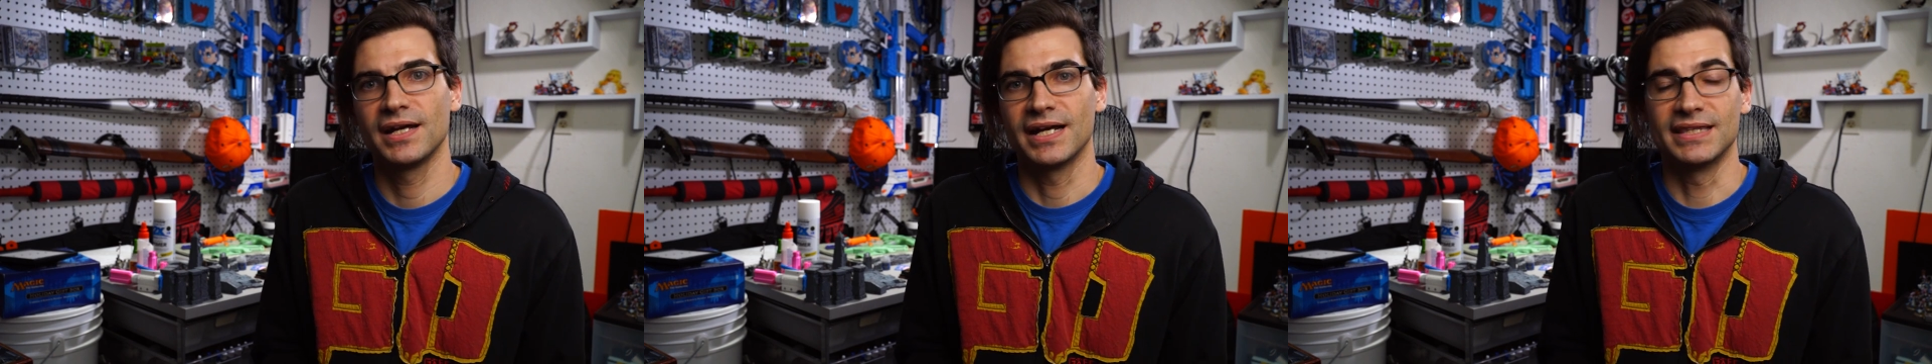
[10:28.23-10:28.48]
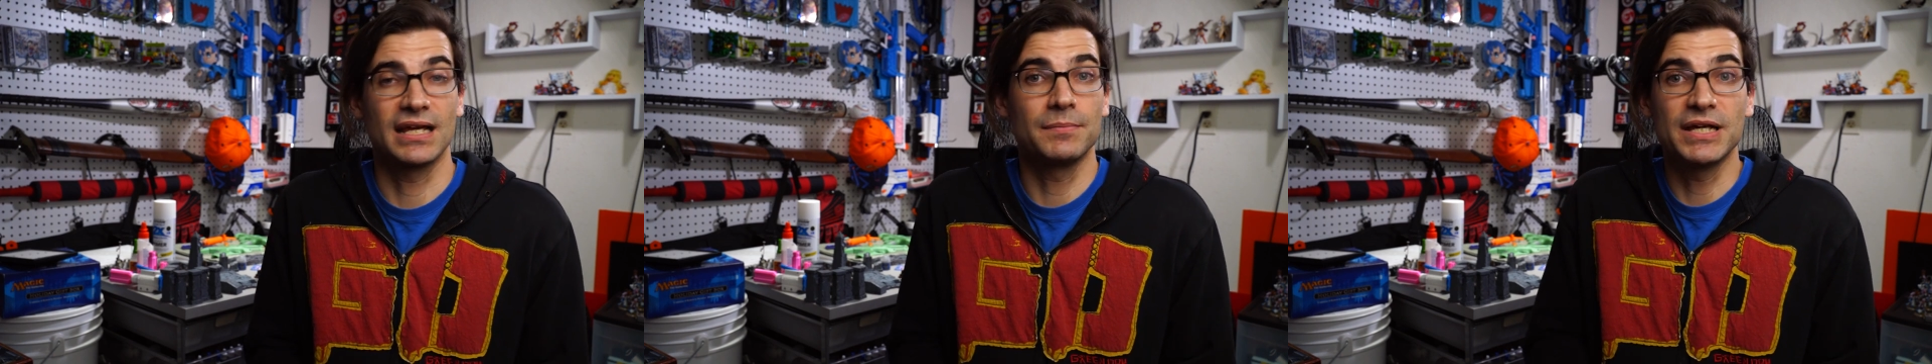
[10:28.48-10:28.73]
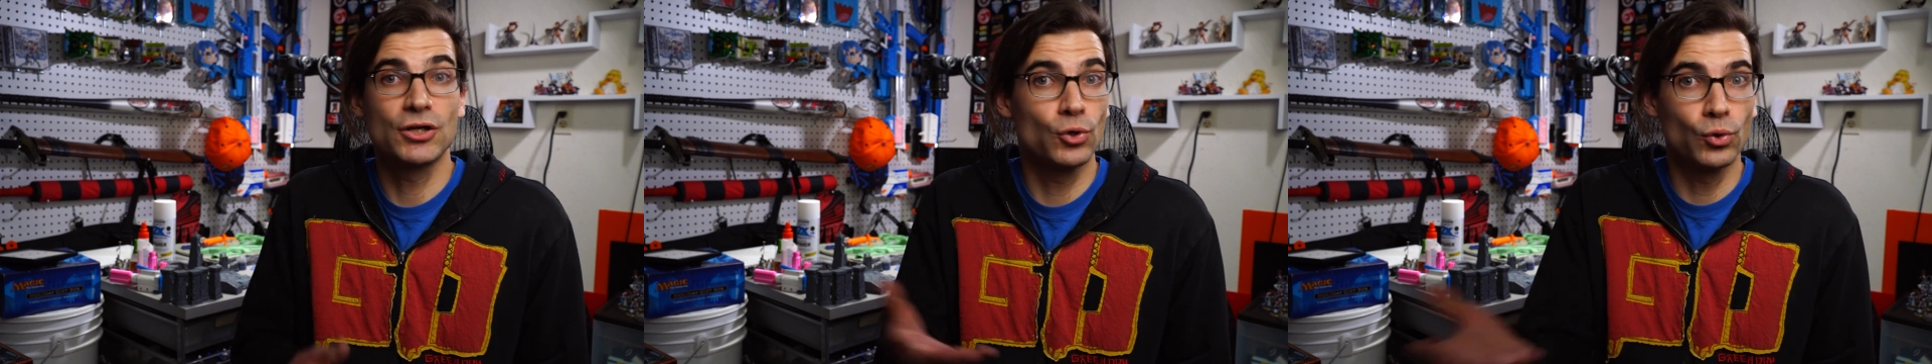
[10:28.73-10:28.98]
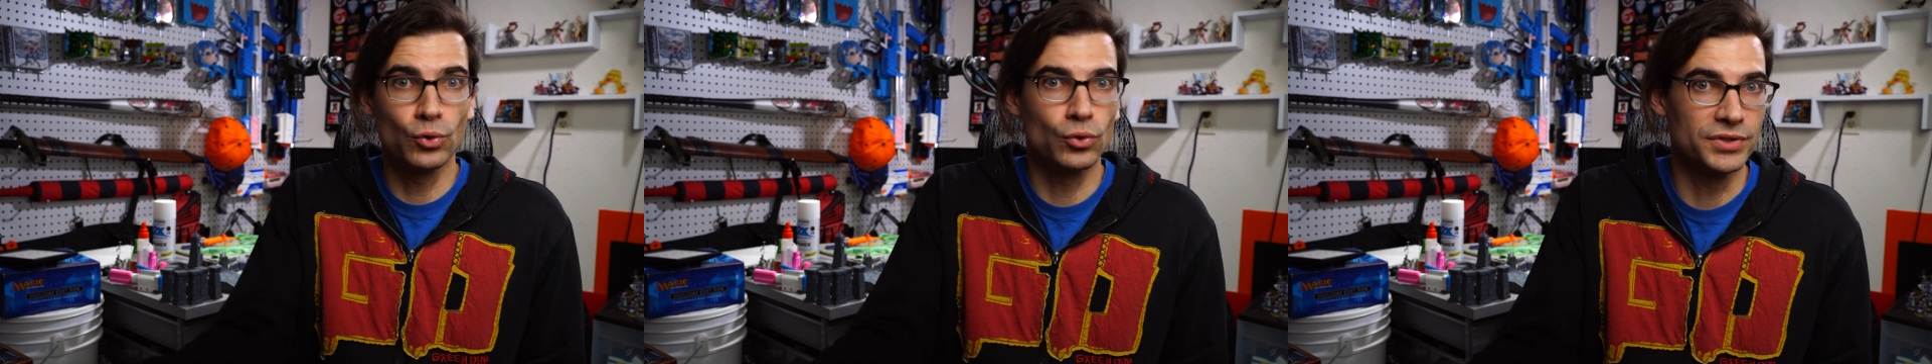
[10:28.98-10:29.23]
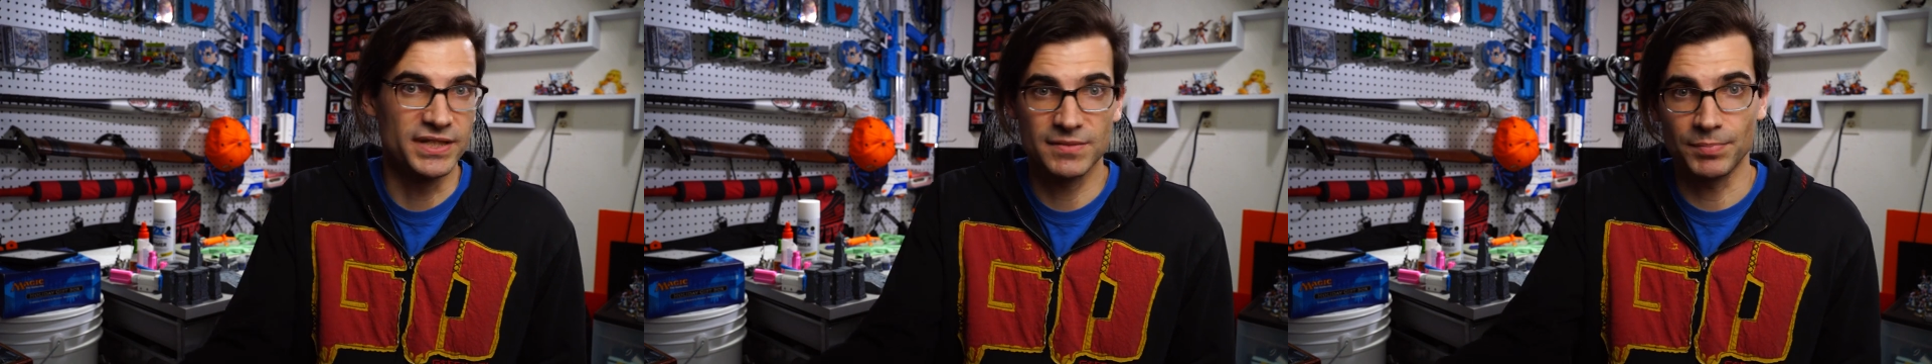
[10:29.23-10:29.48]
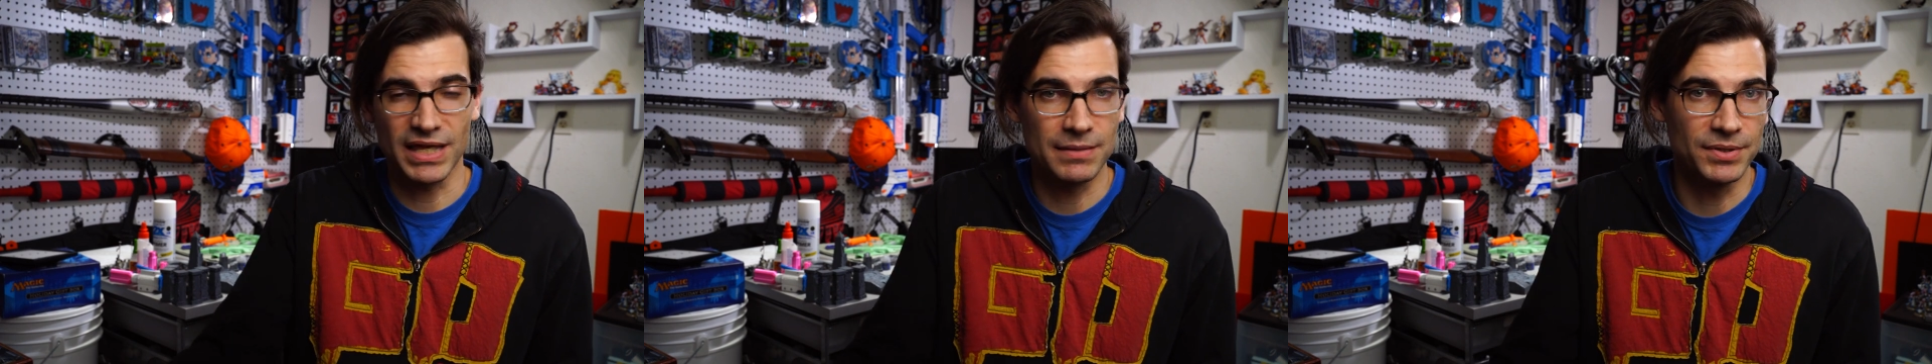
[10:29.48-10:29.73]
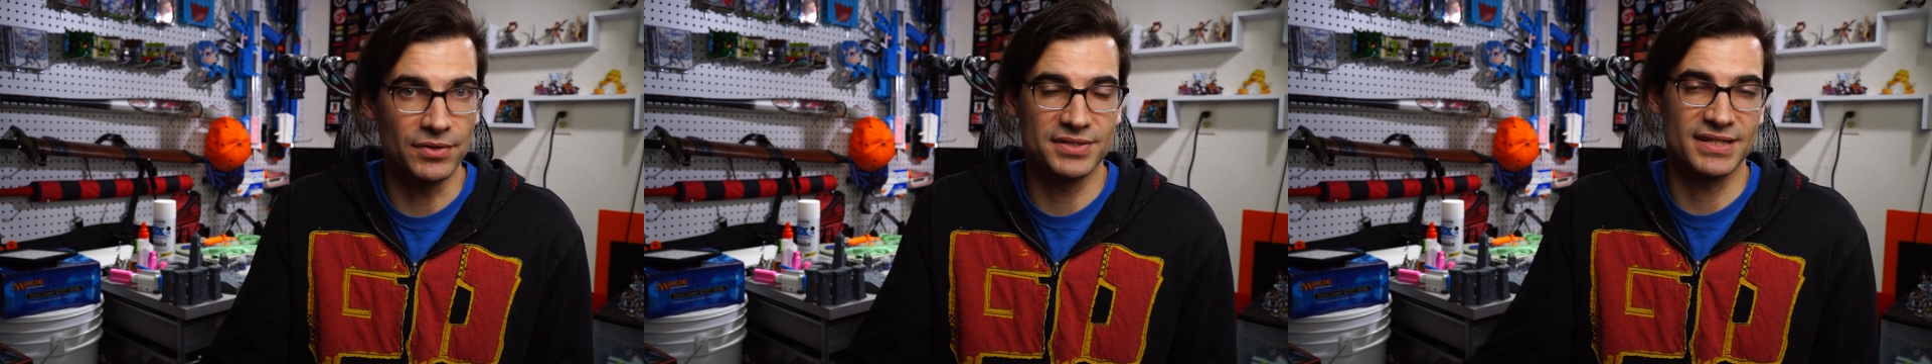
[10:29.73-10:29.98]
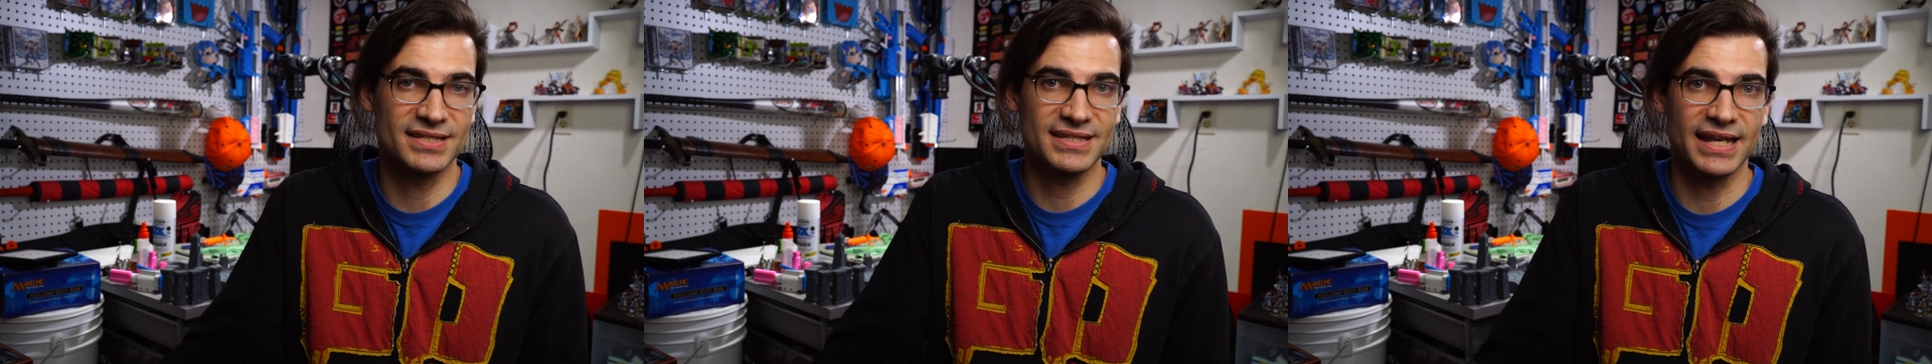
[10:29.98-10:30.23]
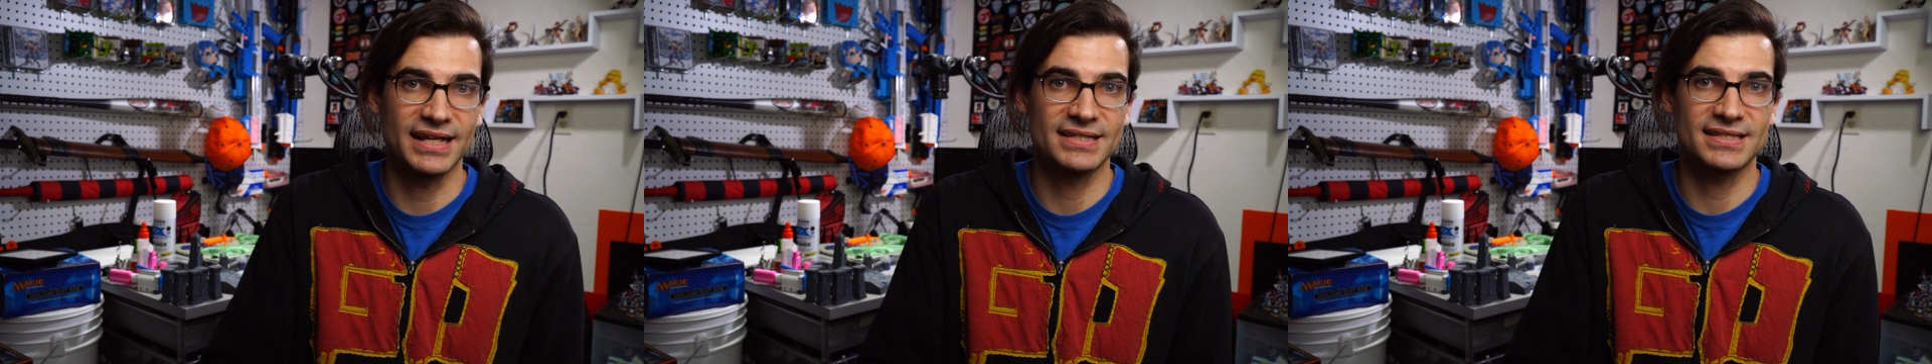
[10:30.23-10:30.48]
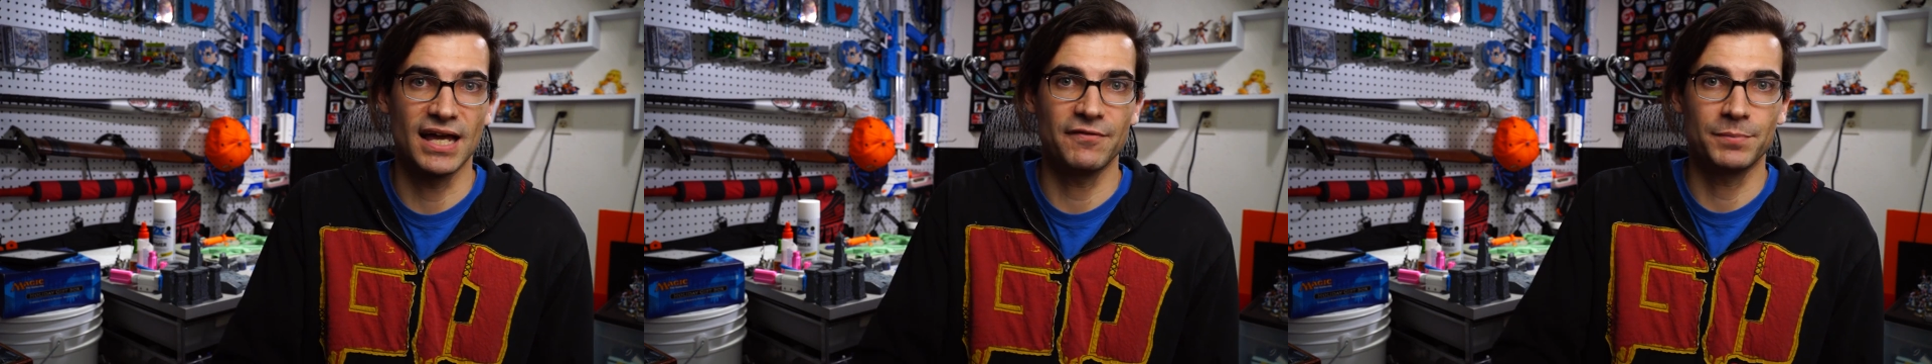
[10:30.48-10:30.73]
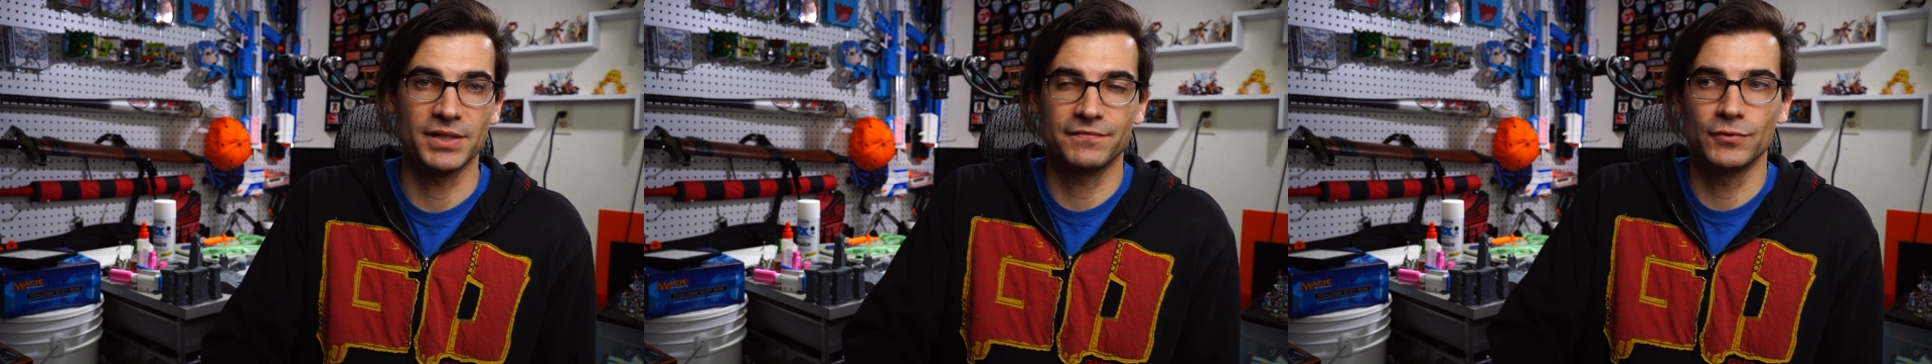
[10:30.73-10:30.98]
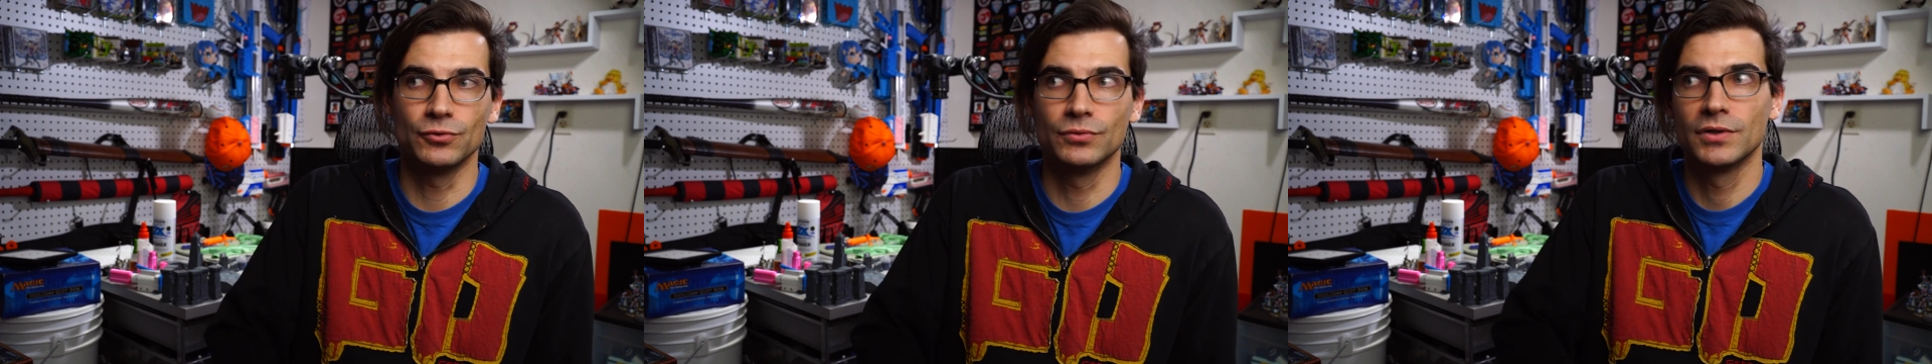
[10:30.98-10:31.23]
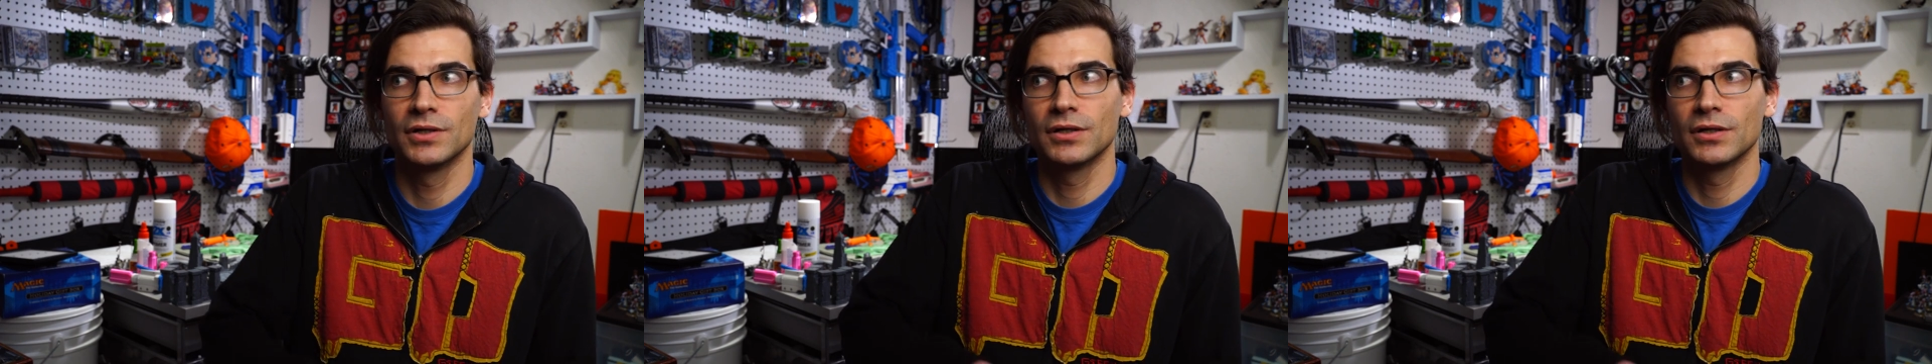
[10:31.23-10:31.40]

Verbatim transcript: and they can be cool display builds and aesthetic stuff, but if you